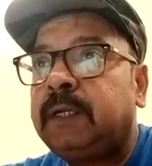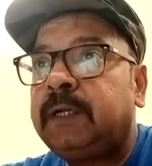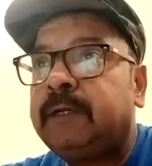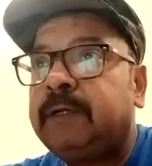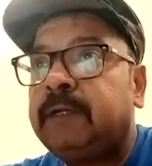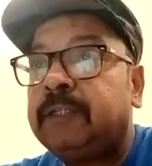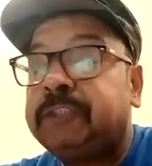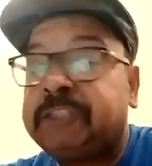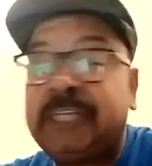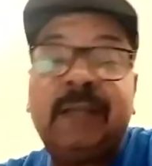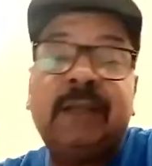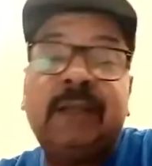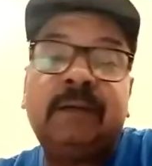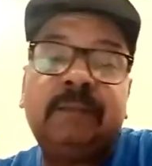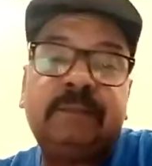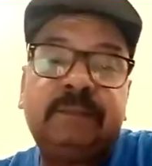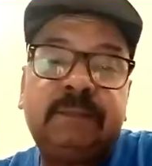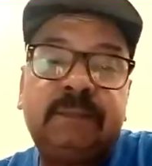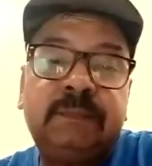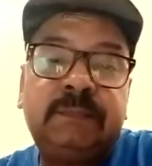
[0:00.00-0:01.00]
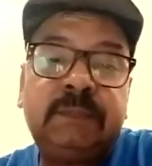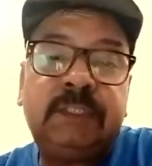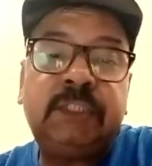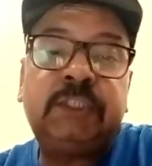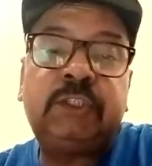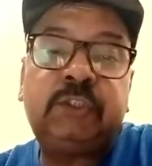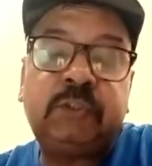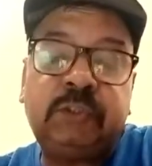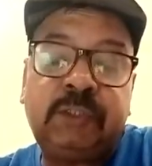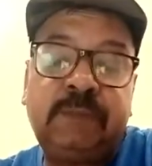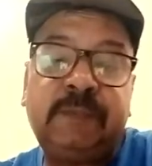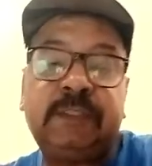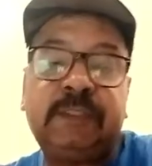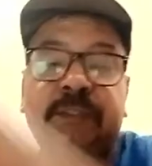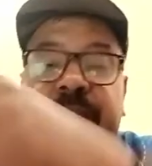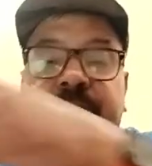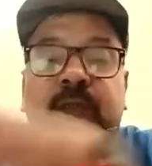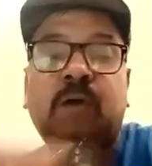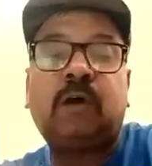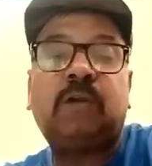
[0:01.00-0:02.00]
Jhelum, these two
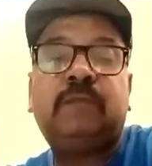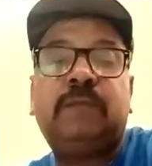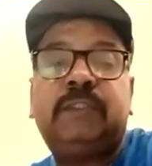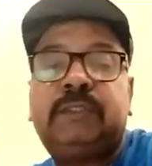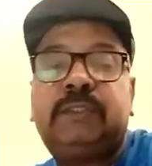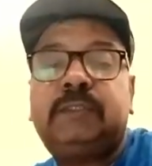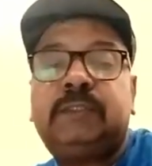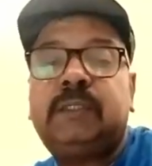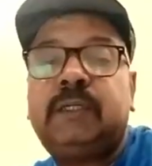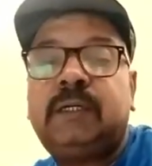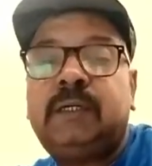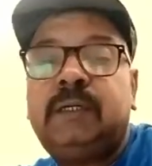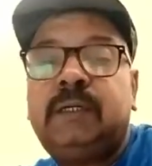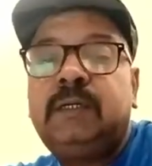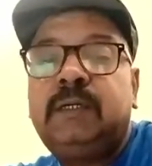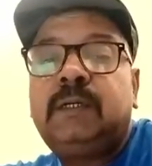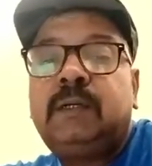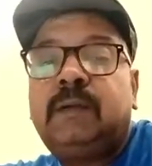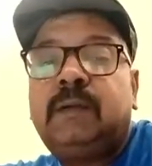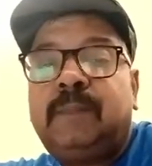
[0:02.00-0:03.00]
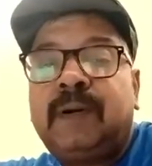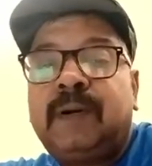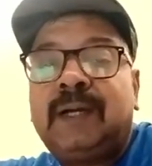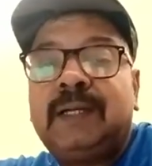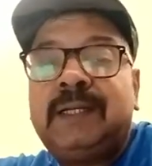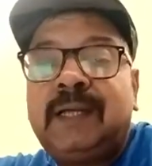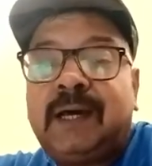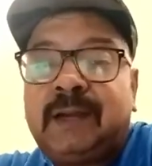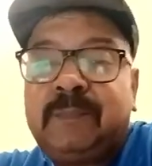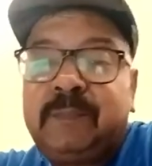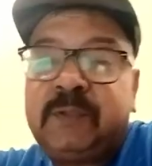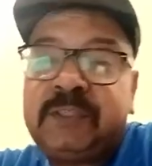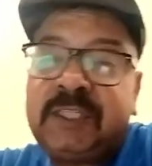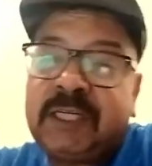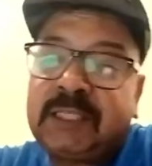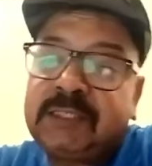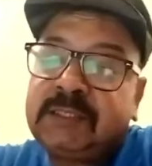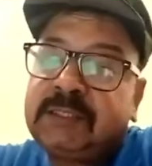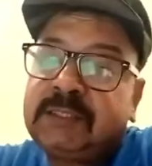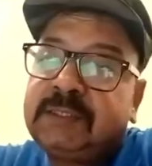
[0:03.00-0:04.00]
rivers on which Bagliar
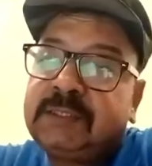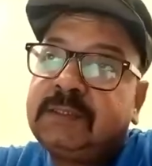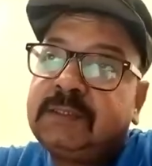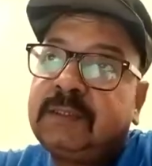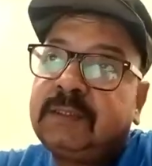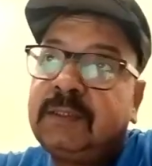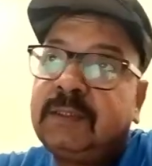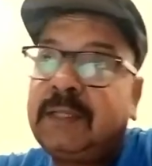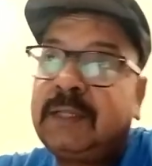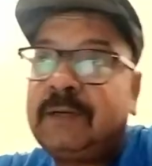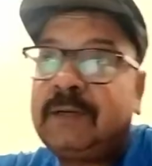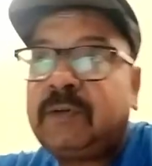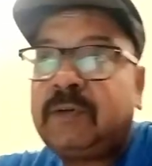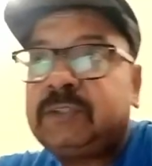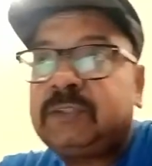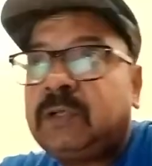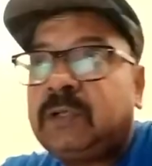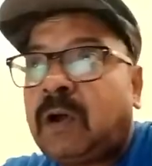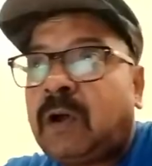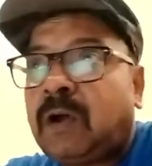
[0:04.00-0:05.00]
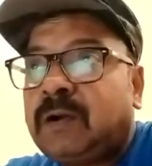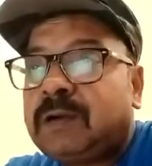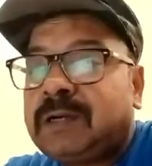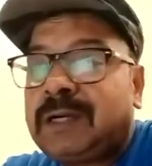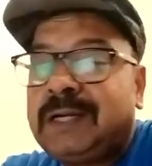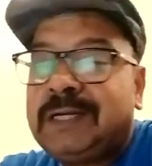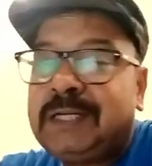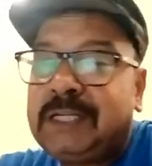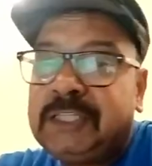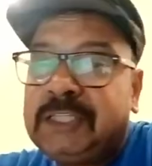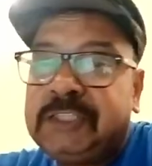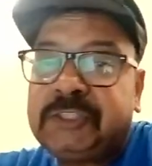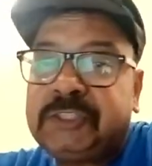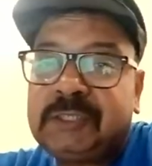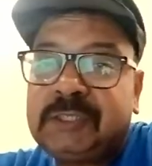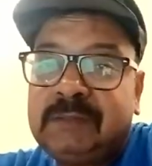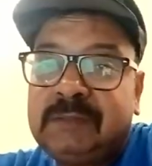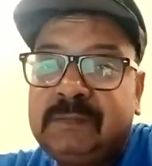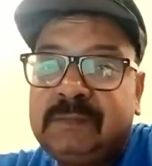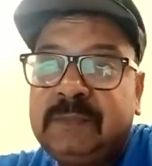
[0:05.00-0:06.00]
project that was long
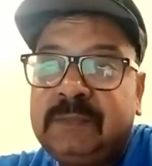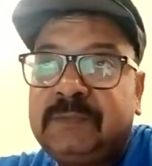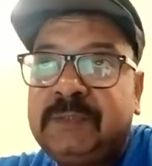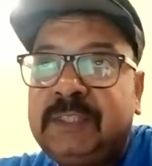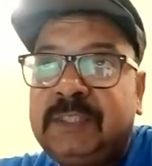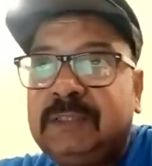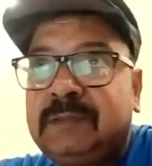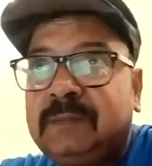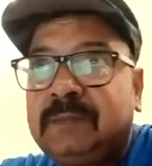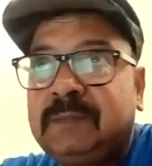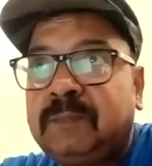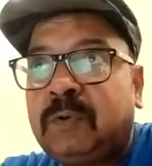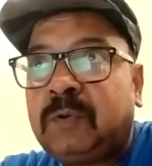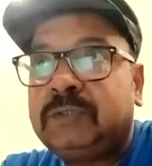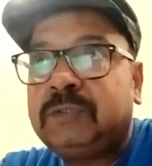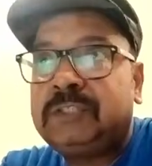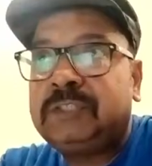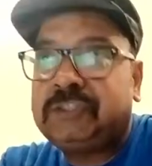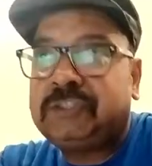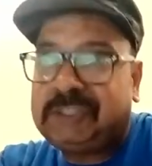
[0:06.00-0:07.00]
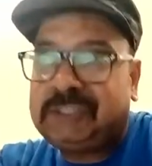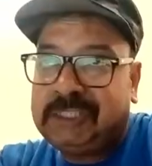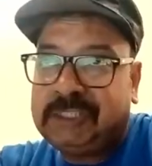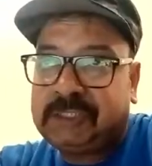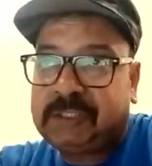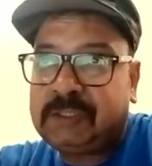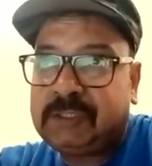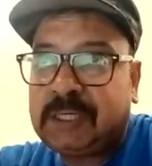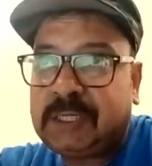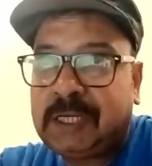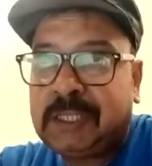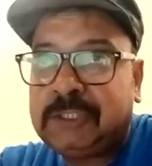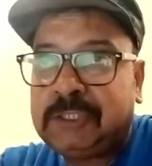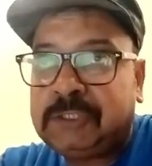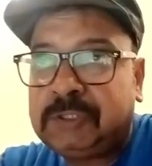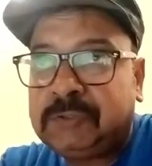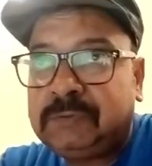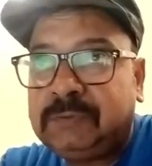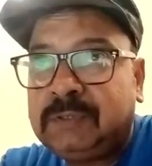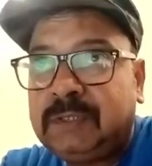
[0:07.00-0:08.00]
contention between both the states, as
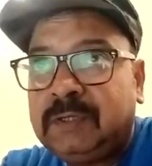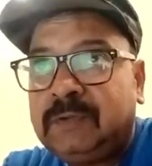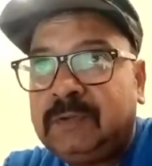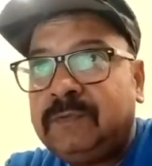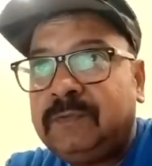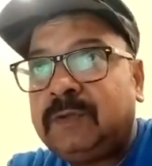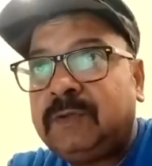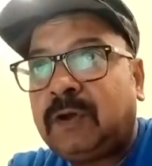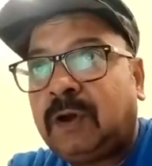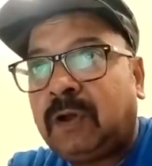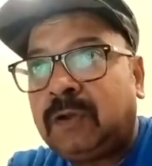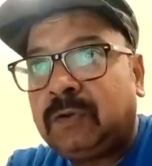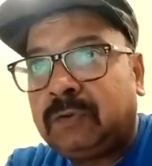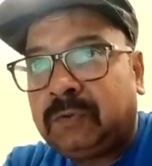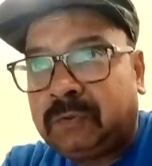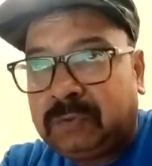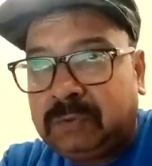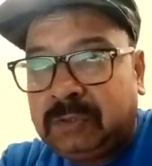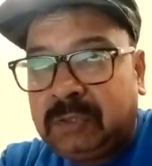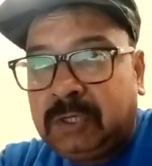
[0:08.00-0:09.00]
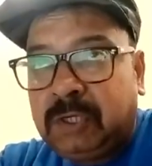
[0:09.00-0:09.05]
we all know.